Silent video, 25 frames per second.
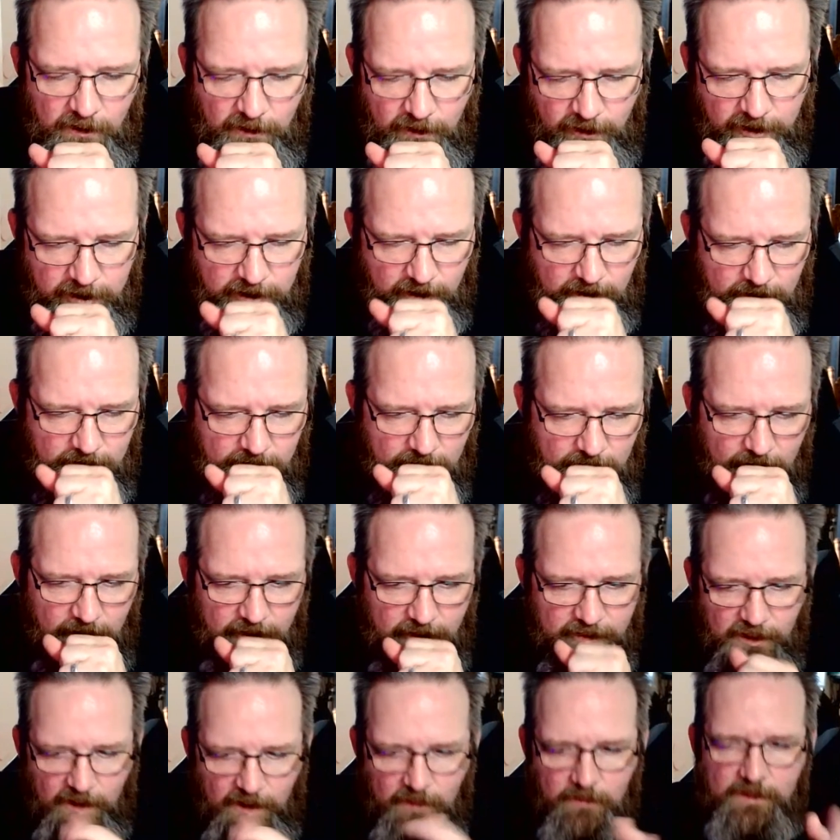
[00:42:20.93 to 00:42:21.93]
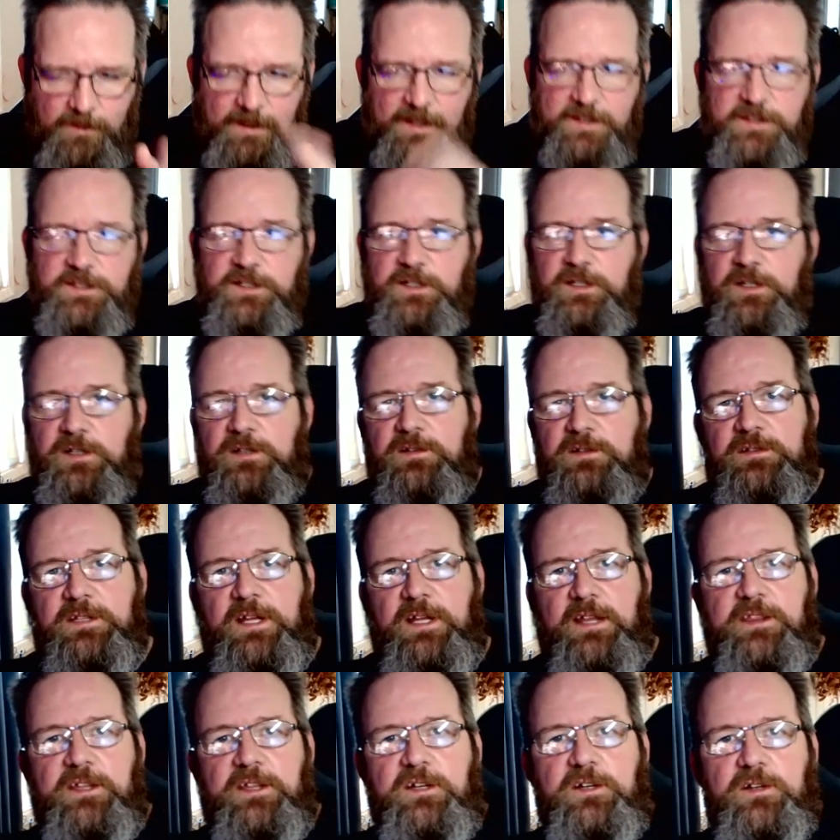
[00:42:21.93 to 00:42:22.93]
I thought, well, that's a
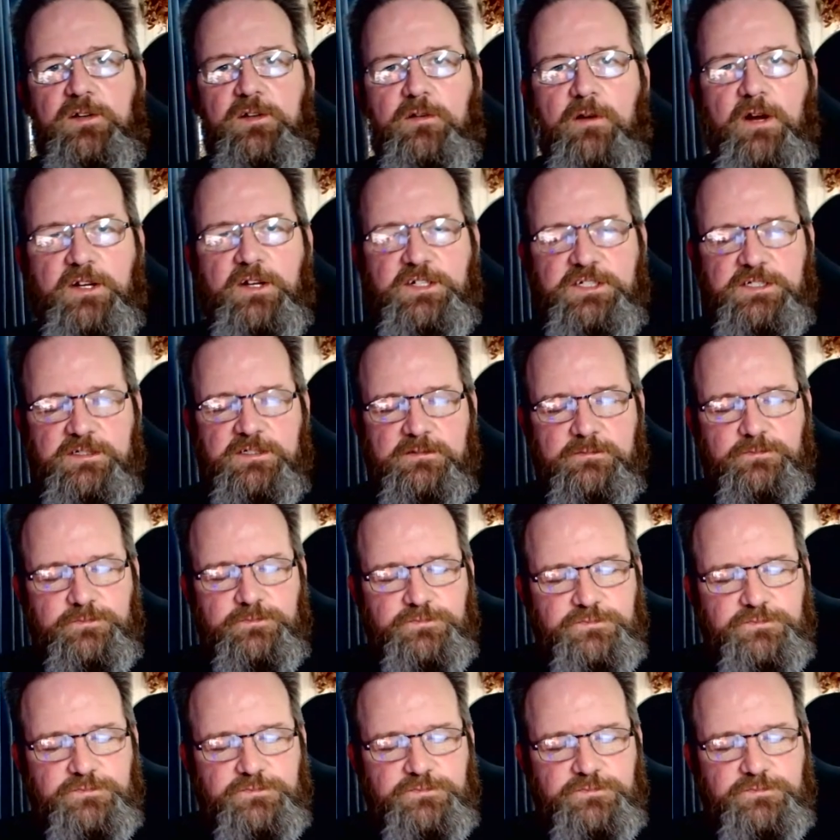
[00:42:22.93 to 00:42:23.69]
good question.